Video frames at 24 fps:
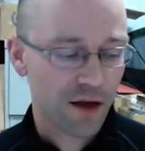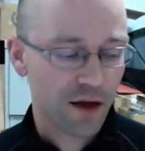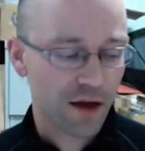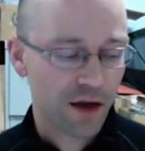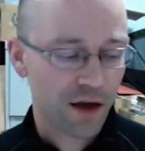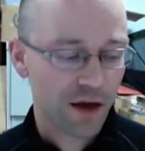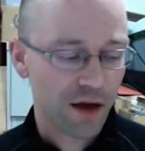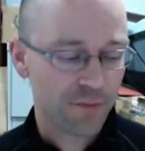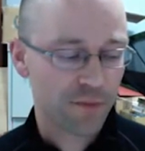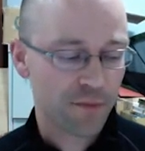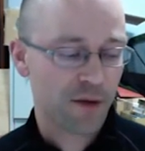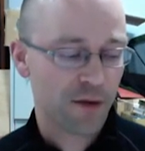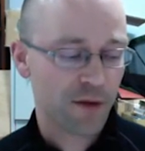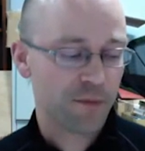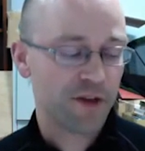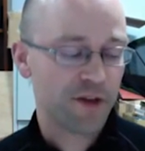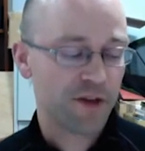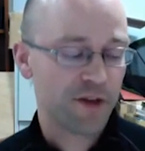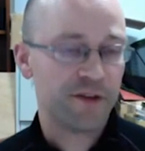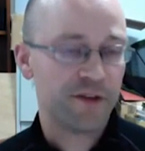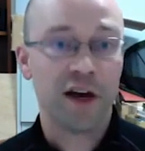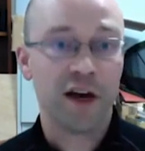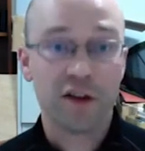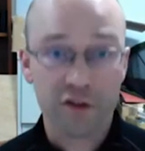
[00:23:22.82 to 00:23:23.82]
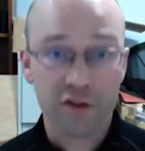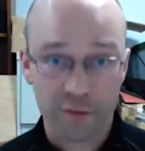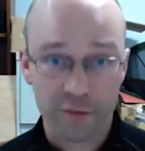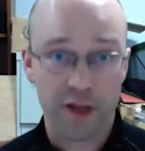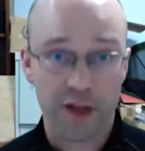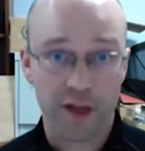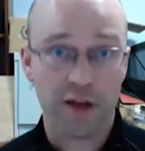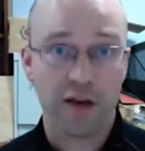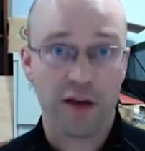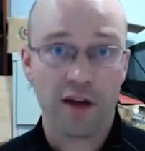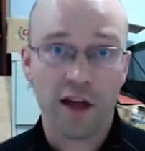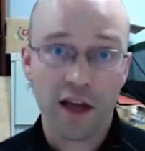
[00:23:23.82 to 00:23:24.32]
I'm a
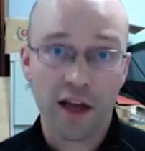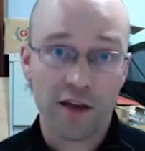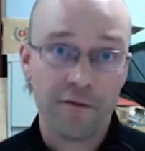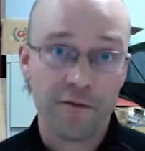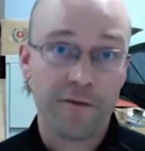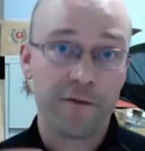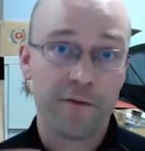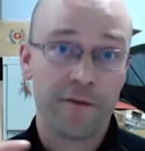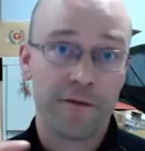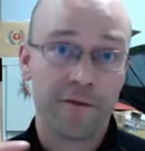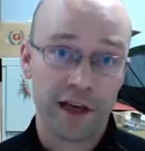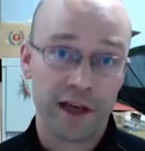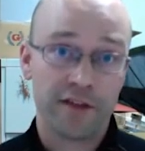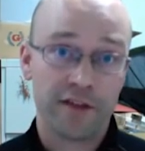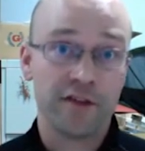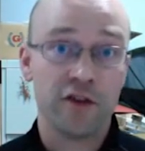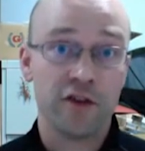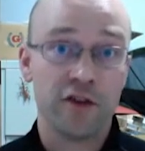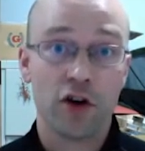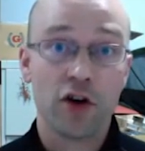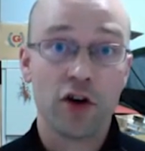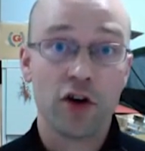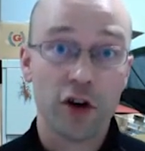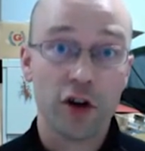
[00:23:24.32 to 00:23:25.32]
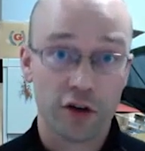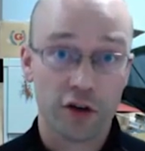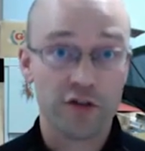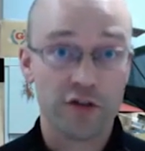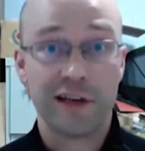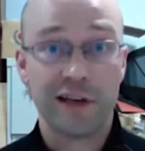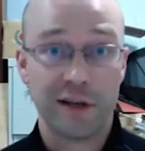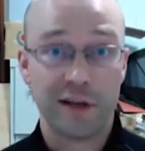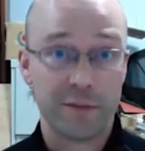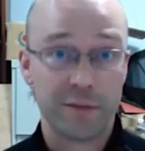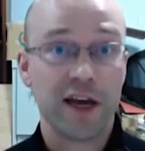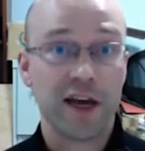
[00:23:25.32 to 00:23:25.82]
Dutchman if that's not
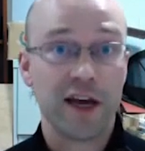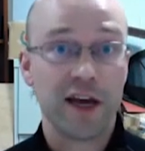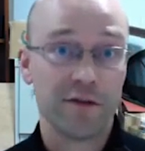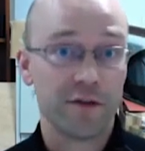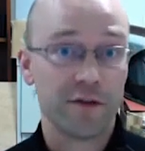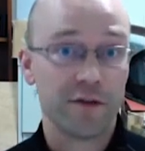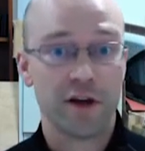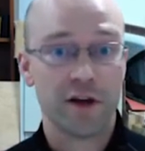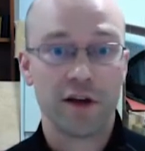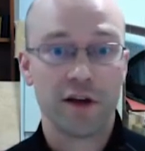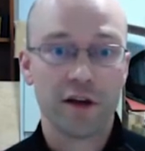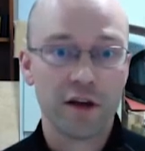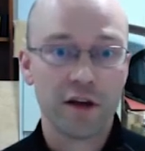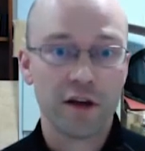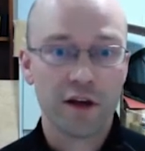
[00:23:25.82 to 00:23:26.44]
costly behaviour.